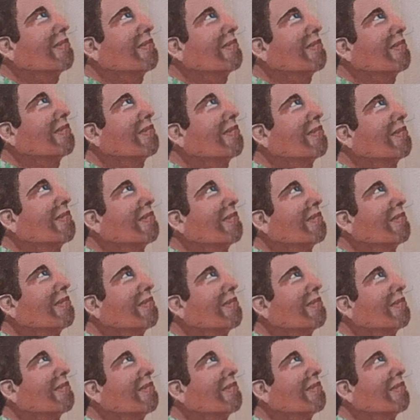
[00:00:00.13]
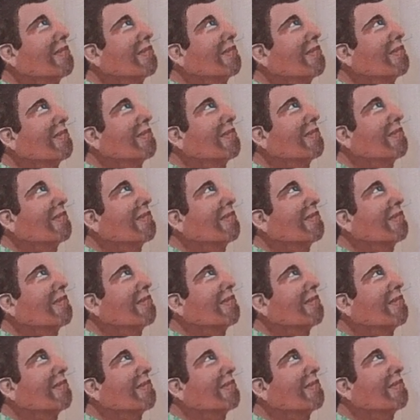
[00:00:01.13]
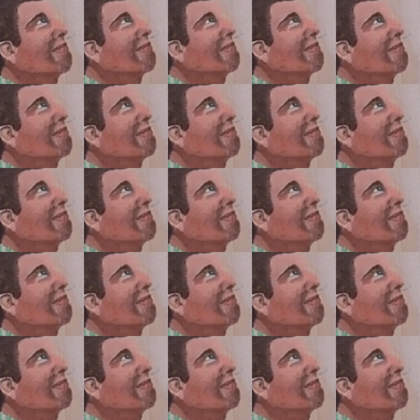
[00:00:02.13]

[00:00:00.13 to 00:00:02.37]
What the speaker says: (silent)